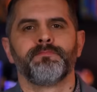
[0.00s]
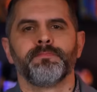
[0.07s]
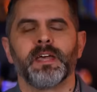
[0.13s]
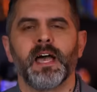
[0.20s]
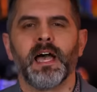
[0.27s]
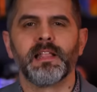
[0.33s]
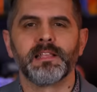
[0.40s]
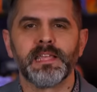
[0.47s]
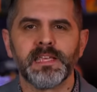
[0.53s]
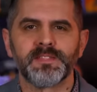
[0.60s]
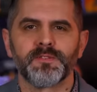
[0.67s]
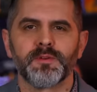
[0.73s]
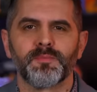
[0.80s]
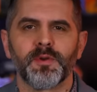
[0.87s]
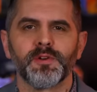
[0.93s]
The holidays
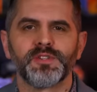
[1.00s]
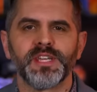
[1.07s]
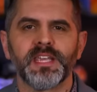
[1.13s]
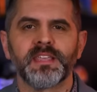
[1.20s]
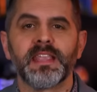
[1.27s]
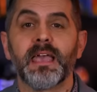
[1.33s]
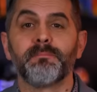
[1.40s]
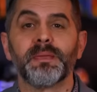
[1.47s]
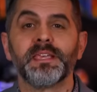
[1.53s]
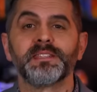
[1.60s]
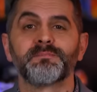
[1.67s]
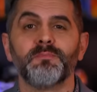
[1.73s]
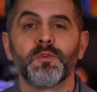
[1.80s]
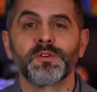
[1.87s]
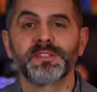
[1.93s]
are approaching, and that
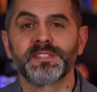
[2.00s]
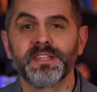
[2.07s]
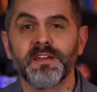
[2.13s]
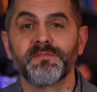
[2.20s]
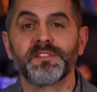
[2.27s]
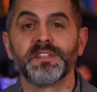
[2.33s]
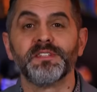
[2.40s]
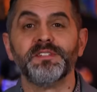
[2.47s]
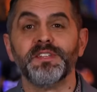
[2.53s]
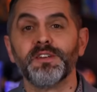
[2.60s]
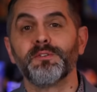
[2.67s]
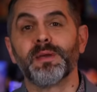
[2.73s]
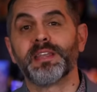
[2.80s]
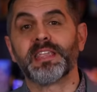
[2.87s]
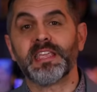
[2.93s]
means more stuff to
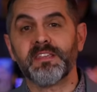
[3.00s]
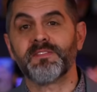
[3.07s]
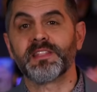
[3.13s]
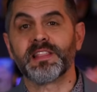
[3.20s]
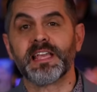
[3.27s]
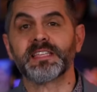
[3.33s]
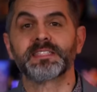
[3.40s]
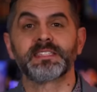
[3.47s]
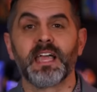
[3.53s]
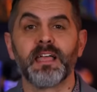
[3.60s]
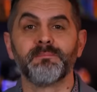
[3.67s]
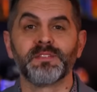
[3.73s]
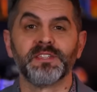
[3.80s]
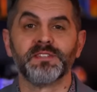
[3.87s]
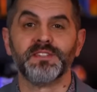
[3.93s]
do and even less
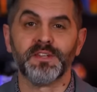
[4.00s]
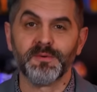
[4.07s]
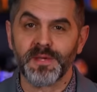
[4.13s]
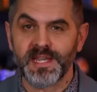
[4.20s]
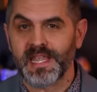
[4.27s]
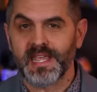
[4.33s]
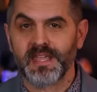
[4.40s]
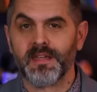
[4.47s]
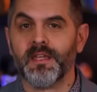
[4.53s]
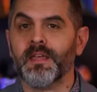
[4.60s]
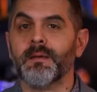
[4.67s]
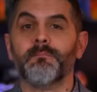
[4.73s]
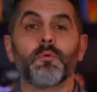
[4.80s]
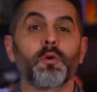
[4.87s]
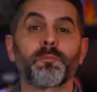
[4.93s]
time to do it in.
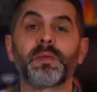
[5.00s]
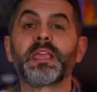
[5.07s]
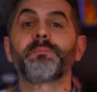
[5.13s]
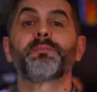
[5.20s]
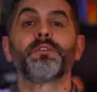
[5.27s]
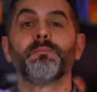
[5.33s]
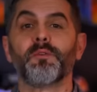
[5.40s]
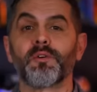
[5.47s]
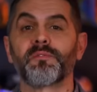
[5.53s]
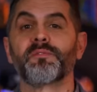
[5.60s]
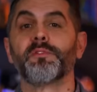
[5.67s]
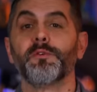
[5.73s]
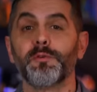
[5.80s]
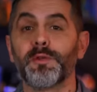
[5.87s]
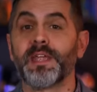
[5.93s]
More people, more
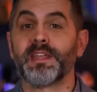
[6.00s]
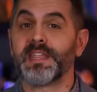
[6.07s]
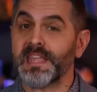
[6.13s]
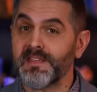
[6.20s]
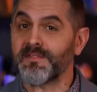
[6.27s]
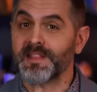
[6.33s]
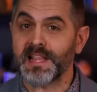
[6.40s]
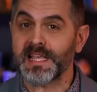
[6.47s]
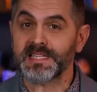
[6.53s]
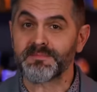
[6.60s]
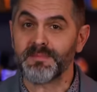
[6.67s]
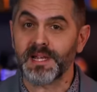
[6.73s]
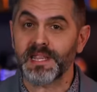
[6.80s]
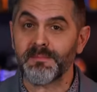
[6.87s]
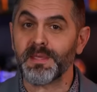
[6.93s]
food, and even less
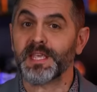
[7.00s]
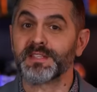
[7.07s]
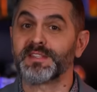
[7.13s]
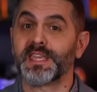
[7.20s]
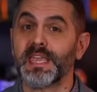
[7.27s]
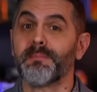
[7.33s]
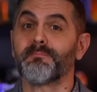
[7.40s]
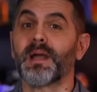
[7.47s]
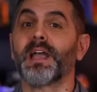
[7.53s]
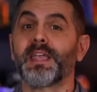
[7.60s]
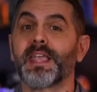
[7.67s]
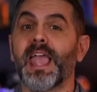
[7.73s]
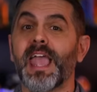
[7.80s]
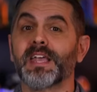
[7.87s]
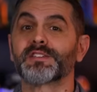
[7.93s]
money because you keep
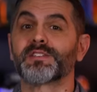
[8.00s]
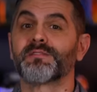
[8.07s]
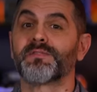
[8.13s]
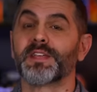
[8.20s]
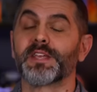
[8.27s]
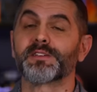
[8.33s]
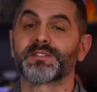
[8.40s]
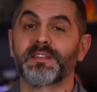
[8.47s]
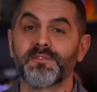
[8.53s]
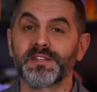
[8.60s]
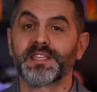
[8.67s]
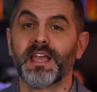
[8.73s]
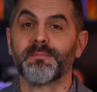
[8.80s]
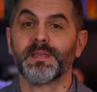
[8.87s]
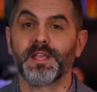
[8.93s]
buying action figures every
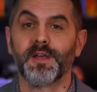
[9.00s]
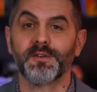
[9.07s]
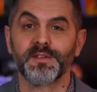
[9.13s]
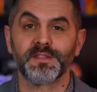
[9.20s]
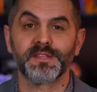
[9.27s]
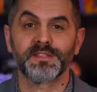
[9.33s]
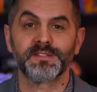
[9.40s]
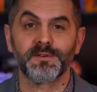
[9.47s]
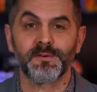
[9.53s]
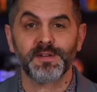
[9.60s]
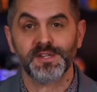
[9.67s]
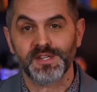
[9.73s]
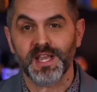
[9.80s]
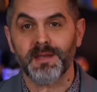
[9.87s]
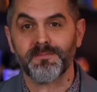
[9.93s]
time you go to the store to
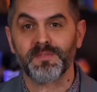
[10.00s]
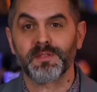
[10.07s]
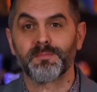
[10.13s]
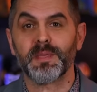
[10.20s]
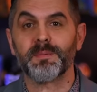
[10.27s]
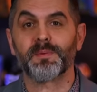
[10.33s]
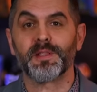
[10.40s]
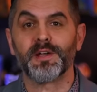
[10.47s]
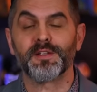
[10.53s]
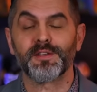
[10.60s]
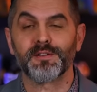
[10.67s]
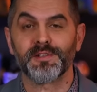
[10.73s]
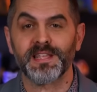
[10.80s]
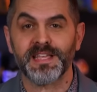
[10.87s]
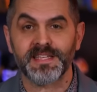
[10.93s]
shop for the people on
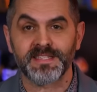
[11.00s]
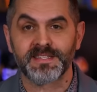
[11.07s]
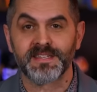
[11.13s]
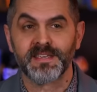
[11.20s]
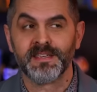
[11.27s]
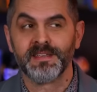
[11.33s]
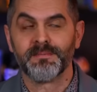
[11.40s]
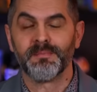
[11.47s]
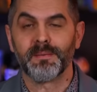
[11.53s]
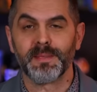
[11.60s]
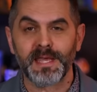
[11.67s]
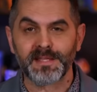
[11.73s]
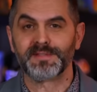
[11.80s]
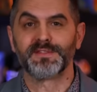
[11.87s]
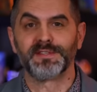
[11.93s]
your list. Maybe
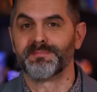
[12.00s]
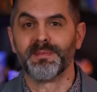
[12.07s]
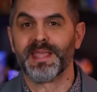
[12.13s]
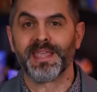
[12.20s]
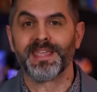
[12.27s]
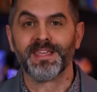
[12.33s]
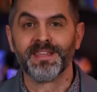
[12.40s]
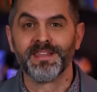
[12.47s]
that's just me.